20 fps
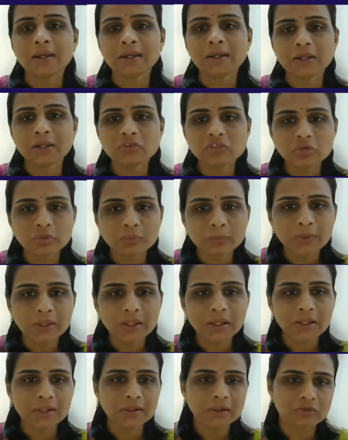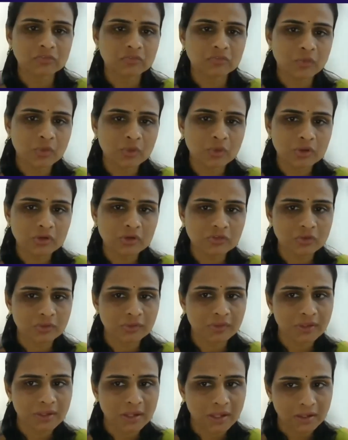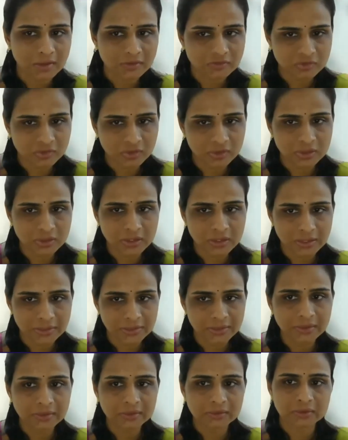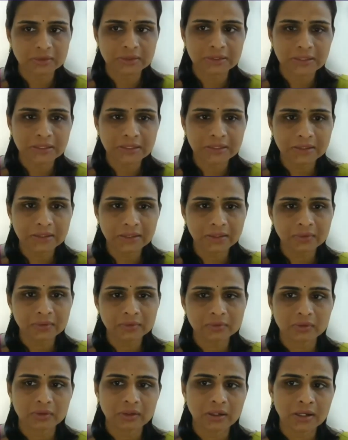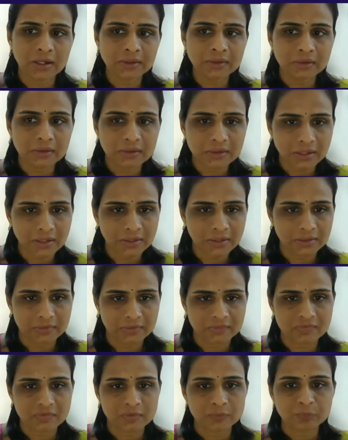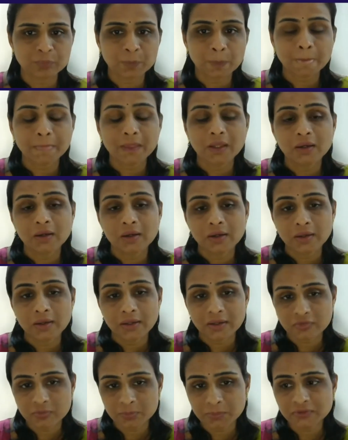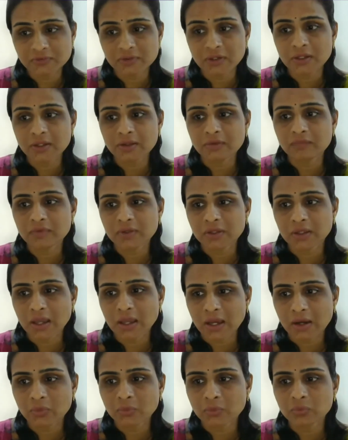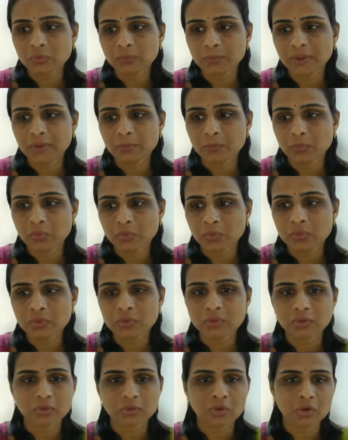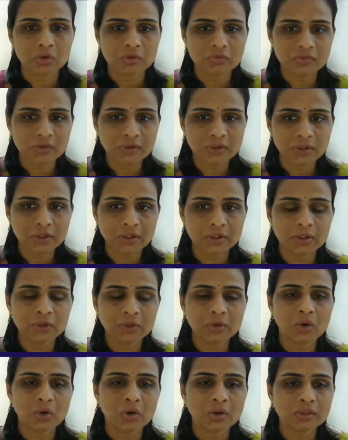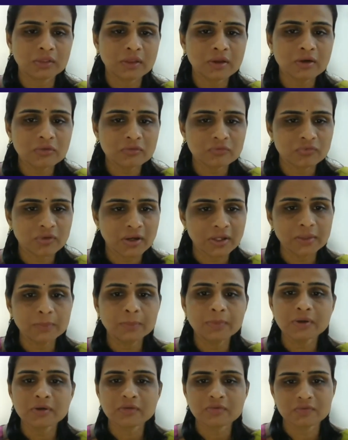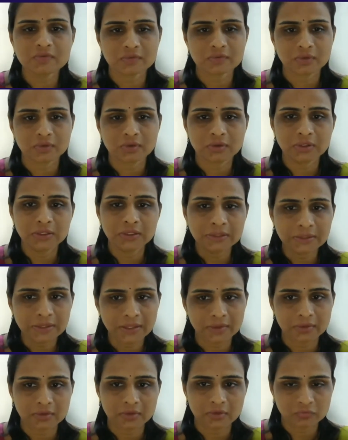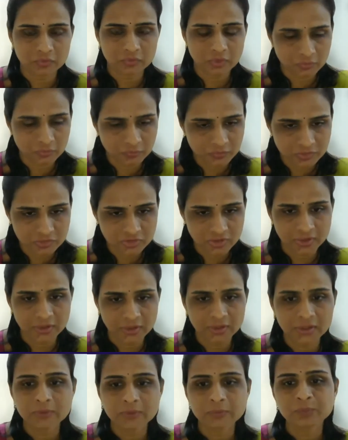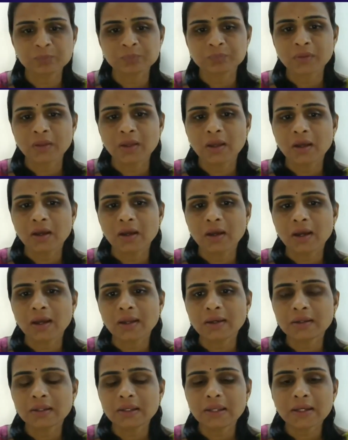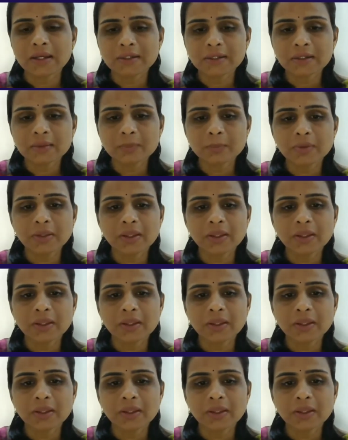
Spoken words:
it should be like focused on the natural light, heating and dryness. Especially we have to be more concentrating on the fibers intake of the child, and let it be